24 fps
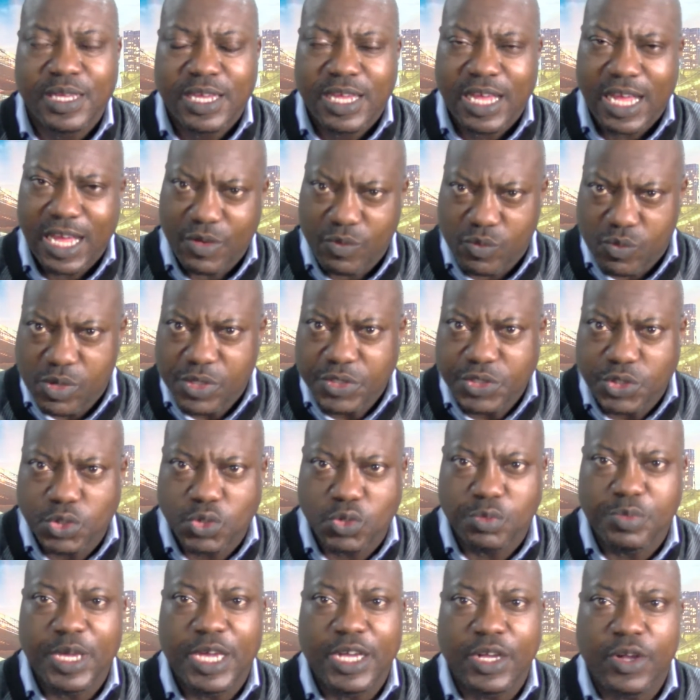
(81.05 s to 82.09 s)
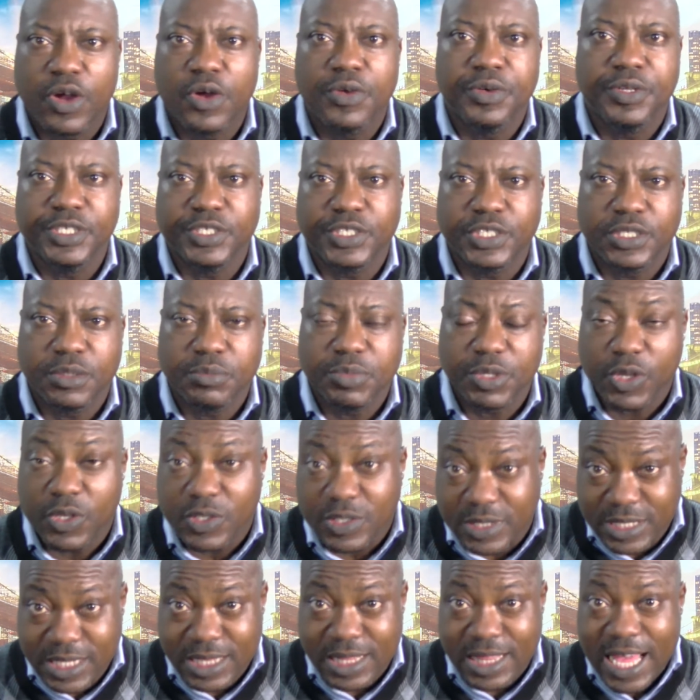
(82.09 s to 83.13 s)
I want you to be encouraged, because
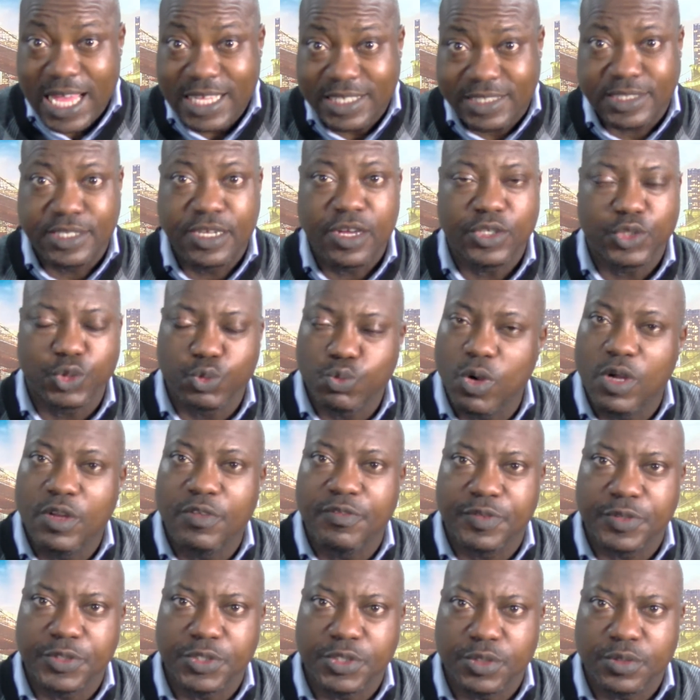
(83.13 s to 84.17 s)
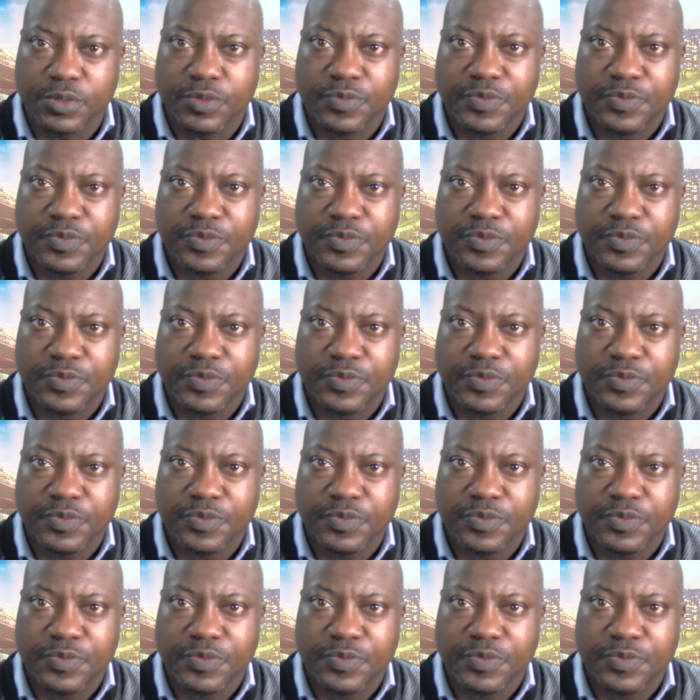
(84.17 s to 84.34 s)
that's God's word for you,